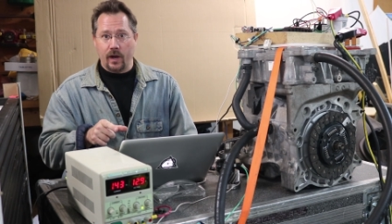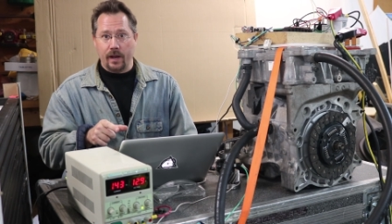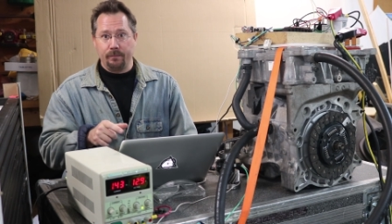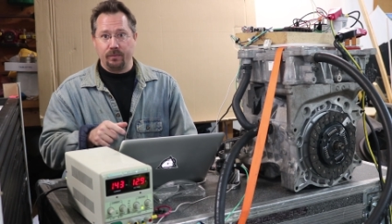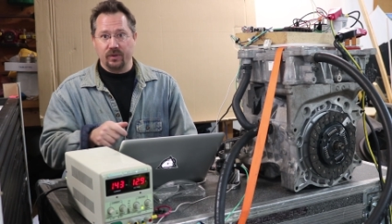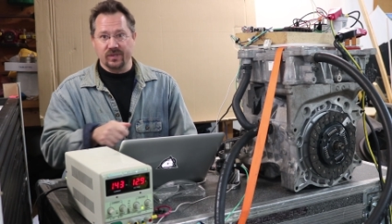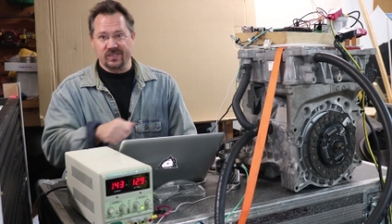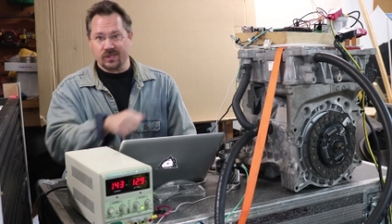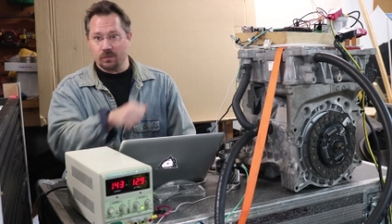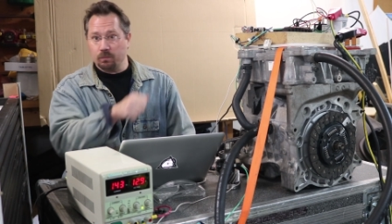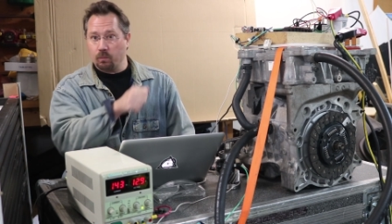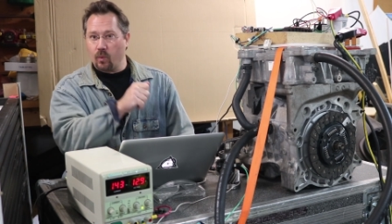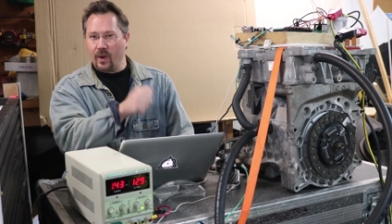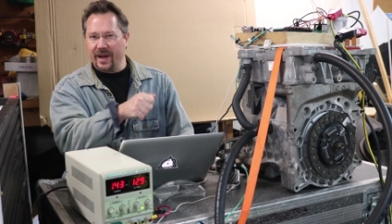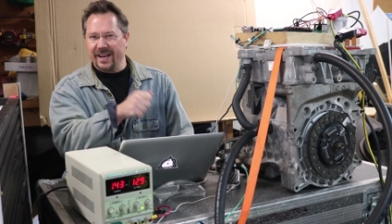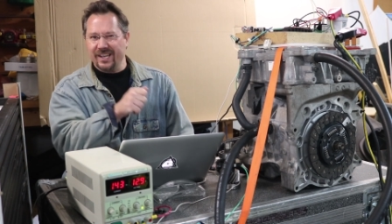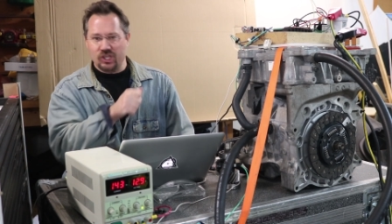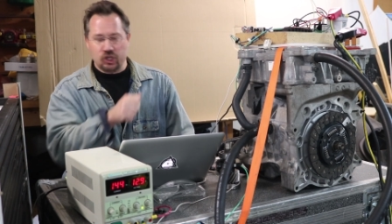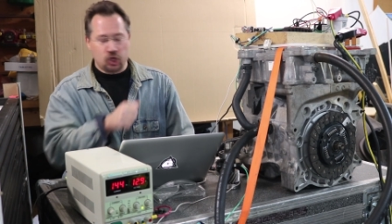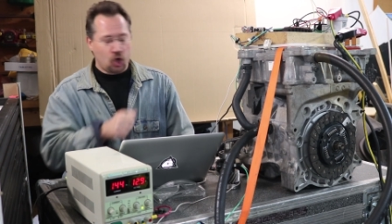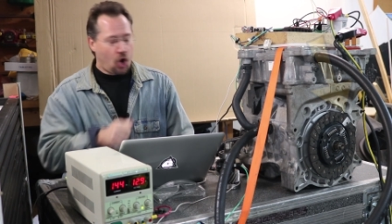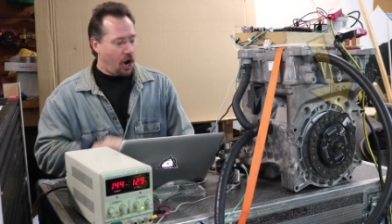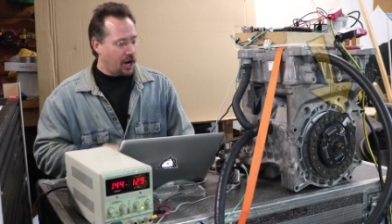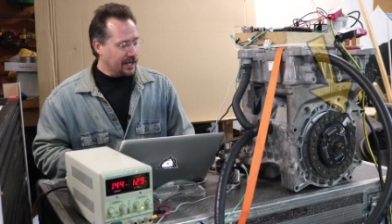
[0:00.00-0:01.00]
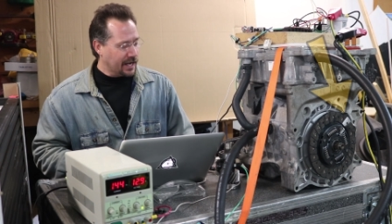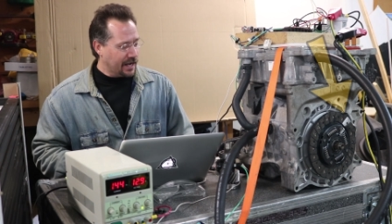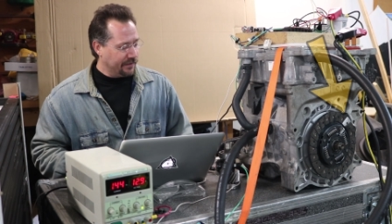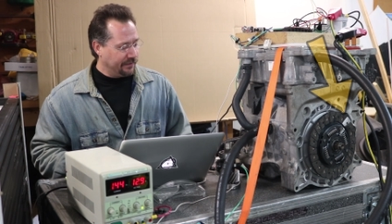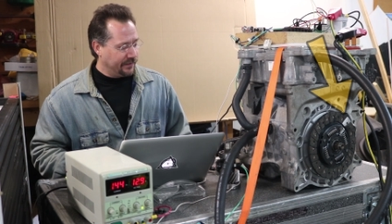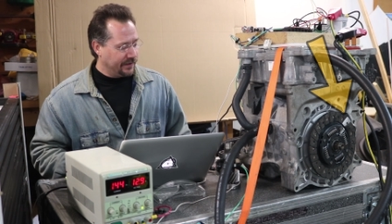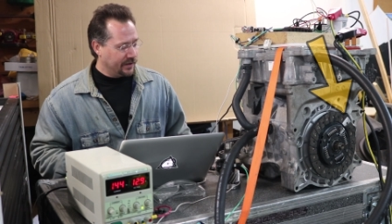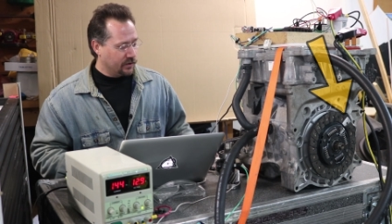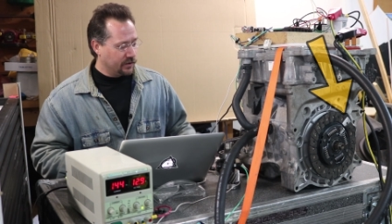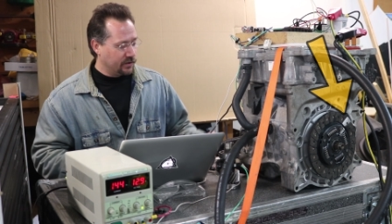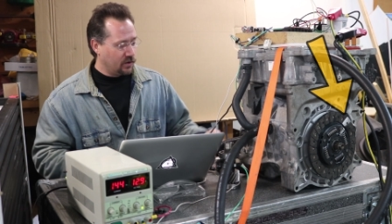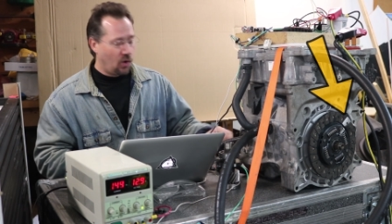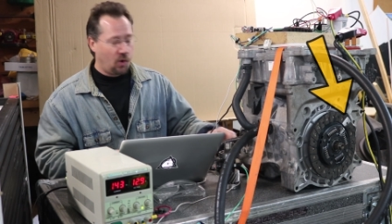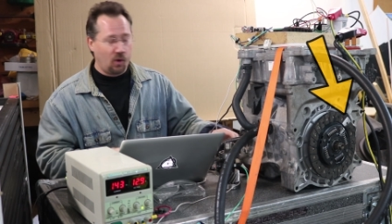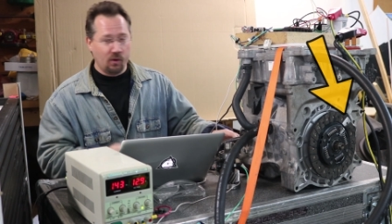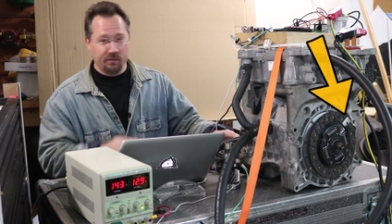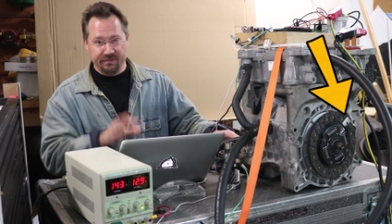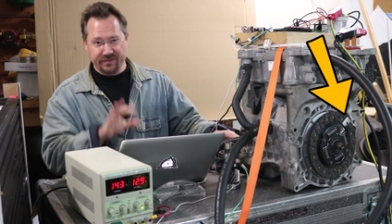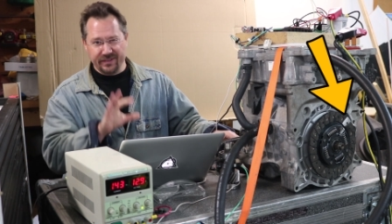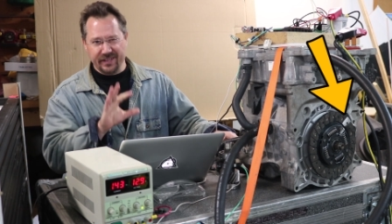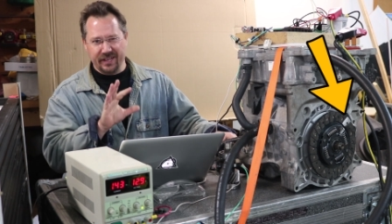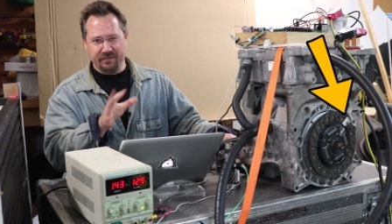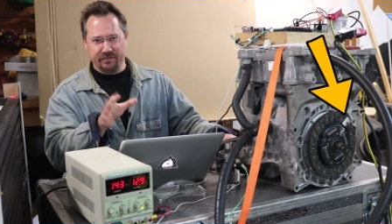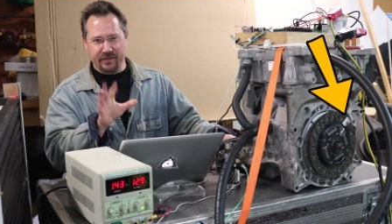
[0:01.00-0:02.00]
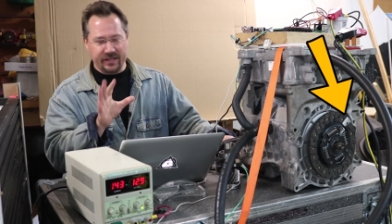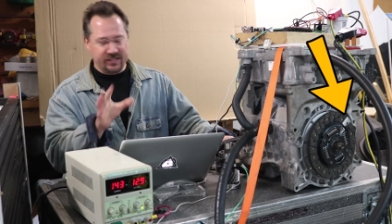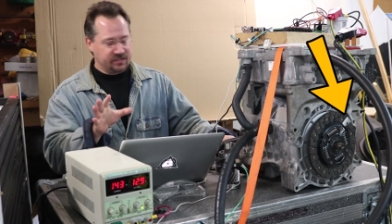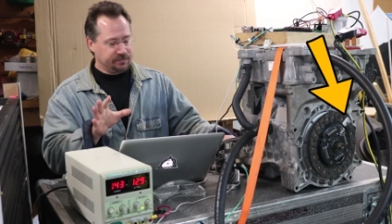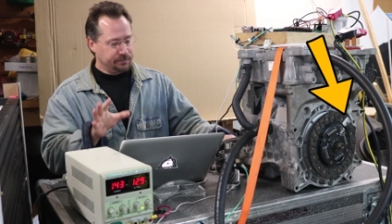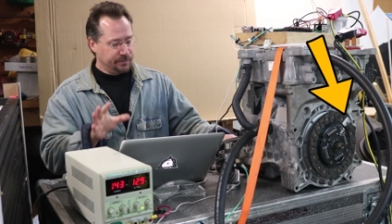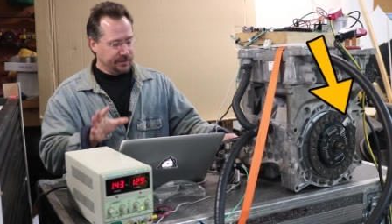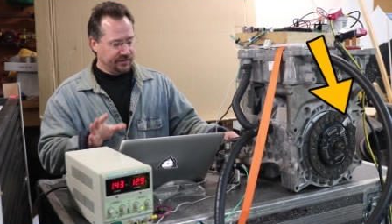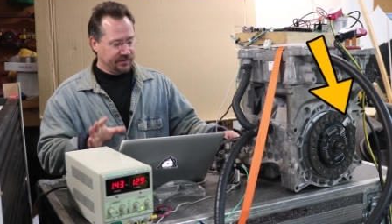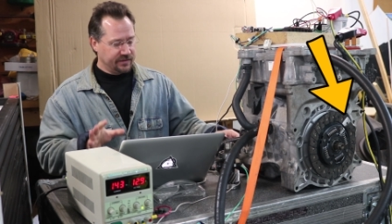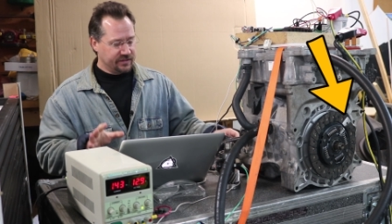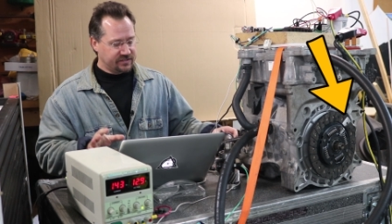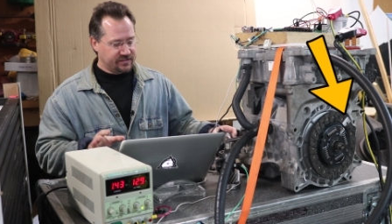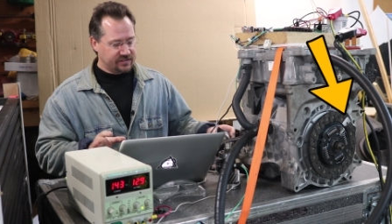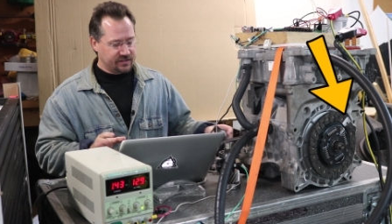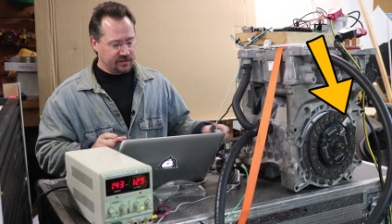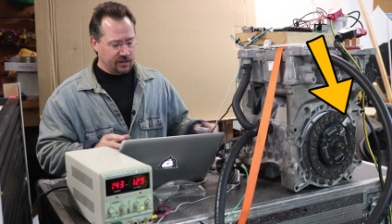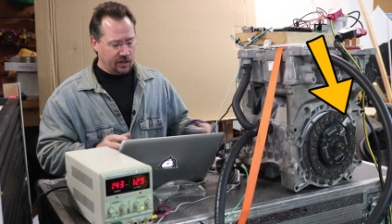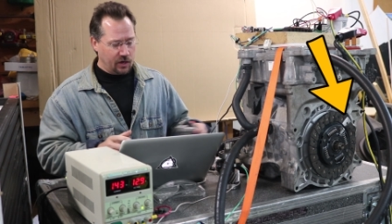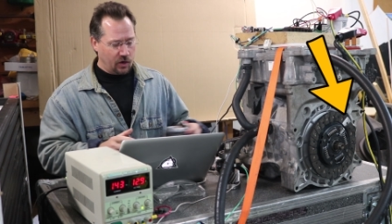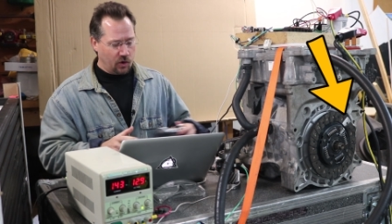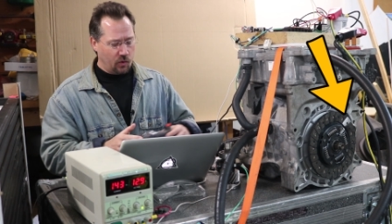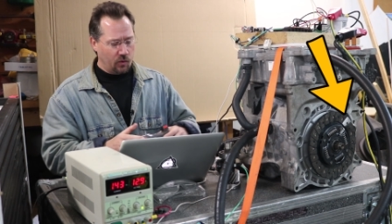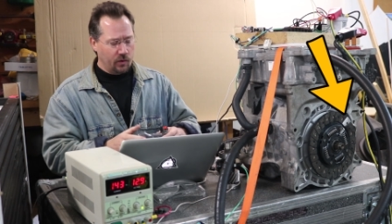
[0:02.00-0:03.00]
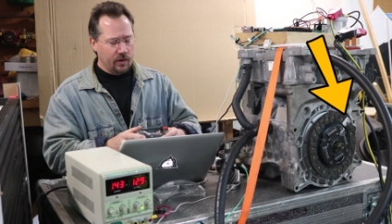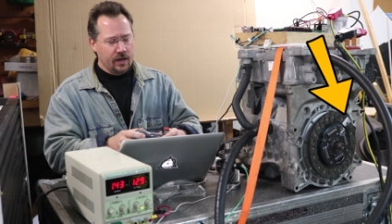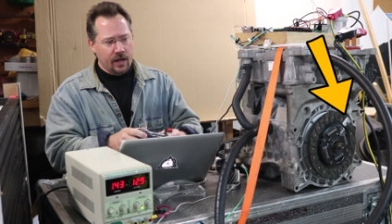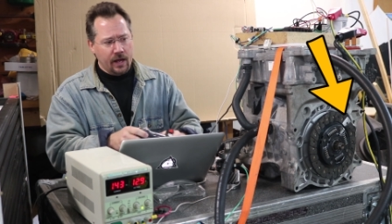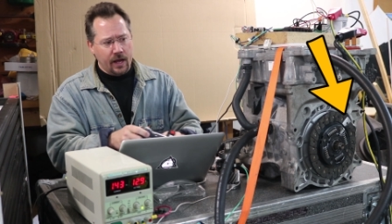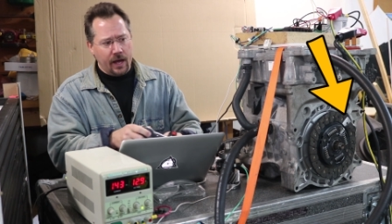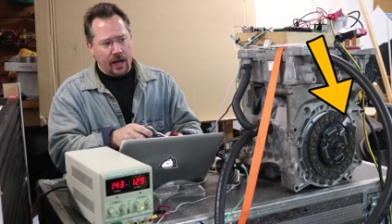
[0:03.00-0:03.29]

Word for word: I put some white chalk on there, and hopefully if I spin this slow,